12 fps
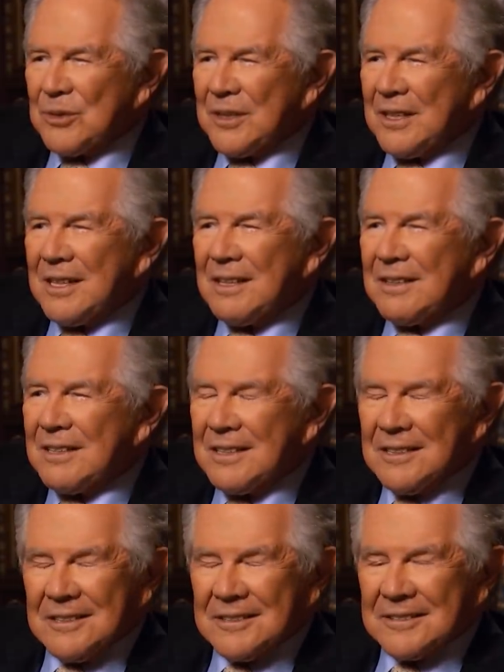than anything
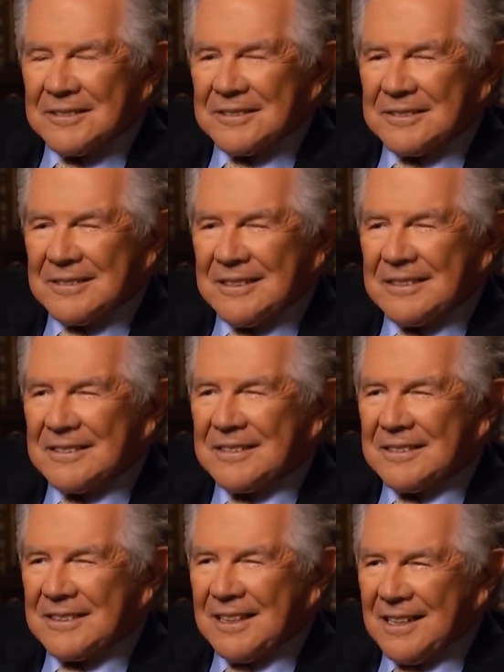else is
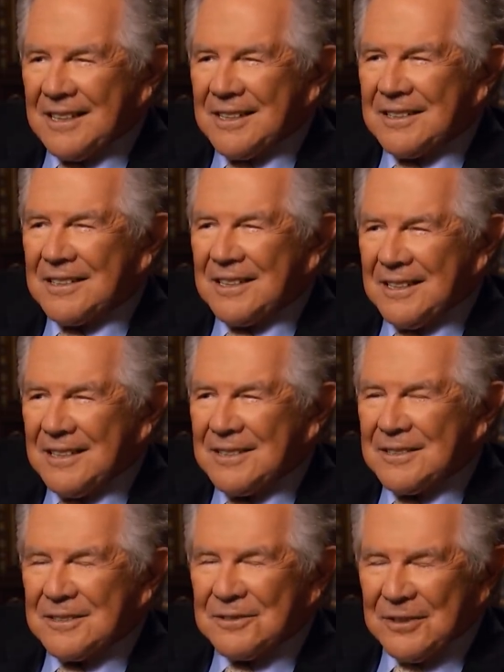that God
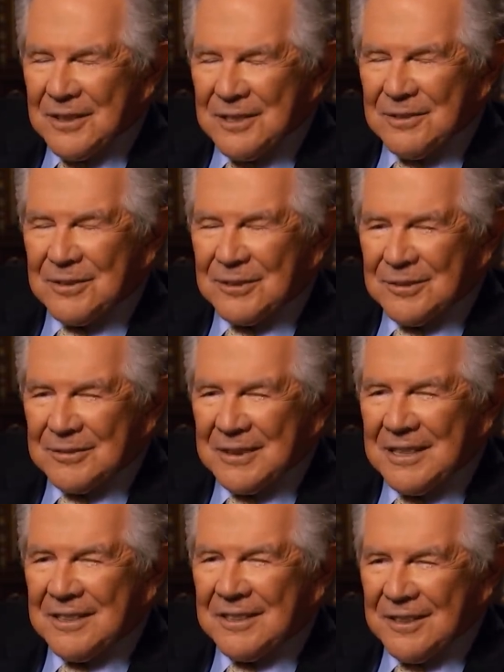is faithful. He
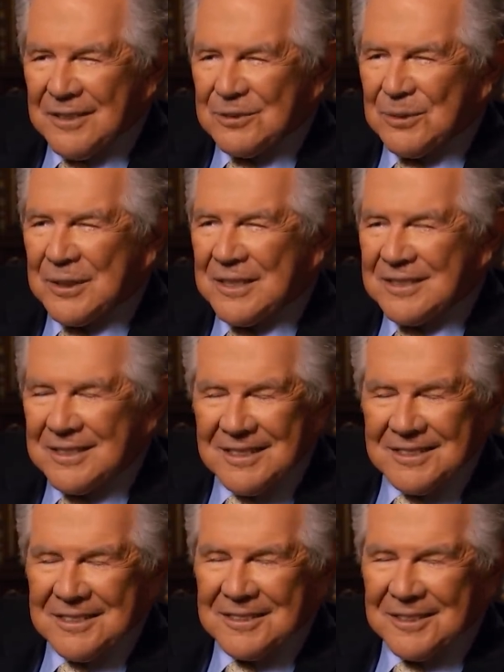does what he
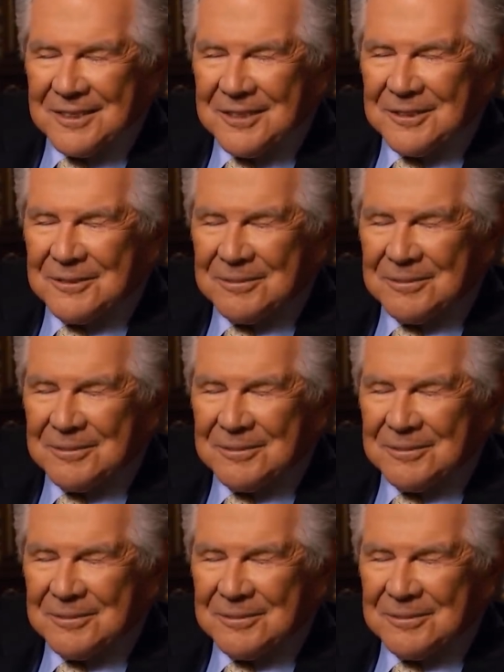says he'll do.